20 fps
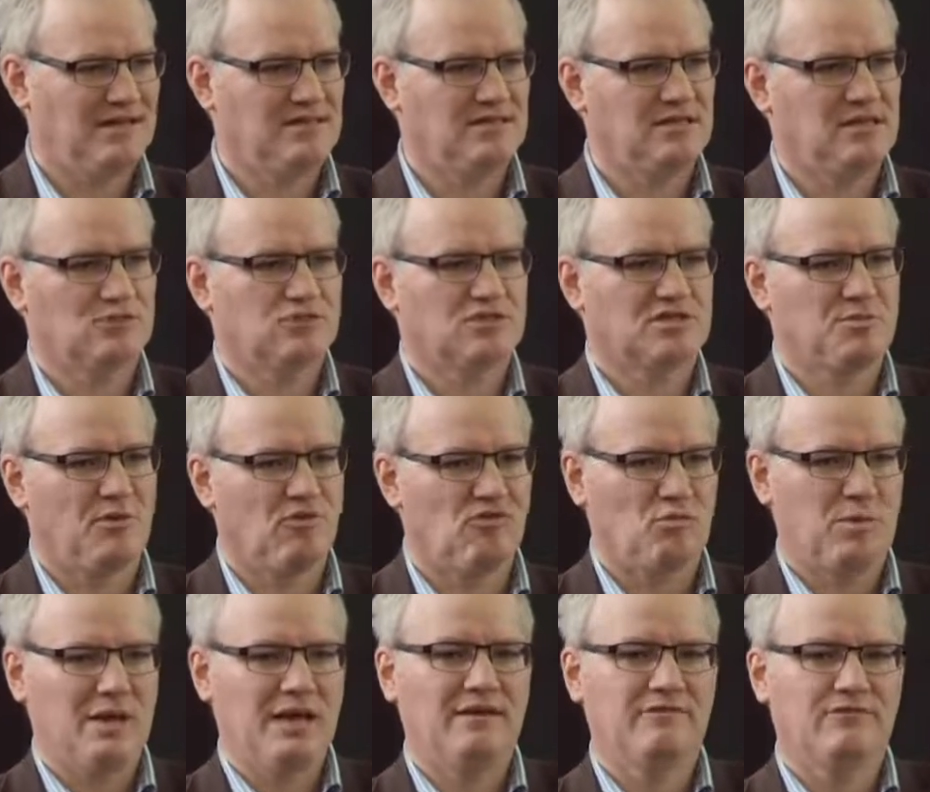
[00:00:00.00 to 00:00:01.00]
Is it the
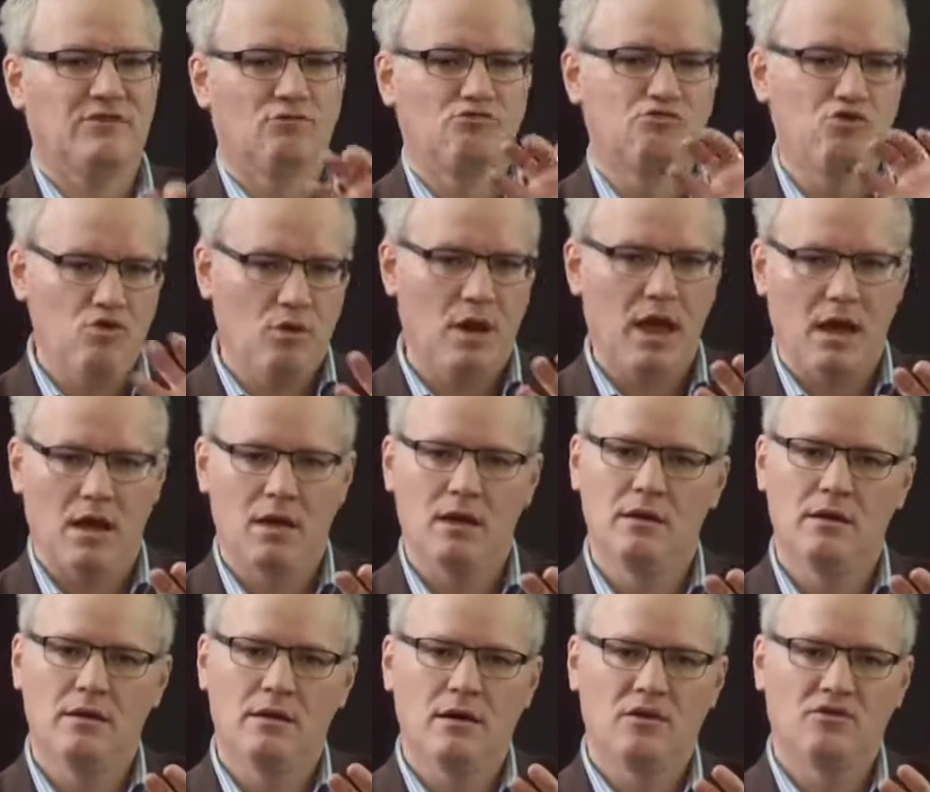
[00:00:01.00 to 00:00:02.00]
responsibility of the ruler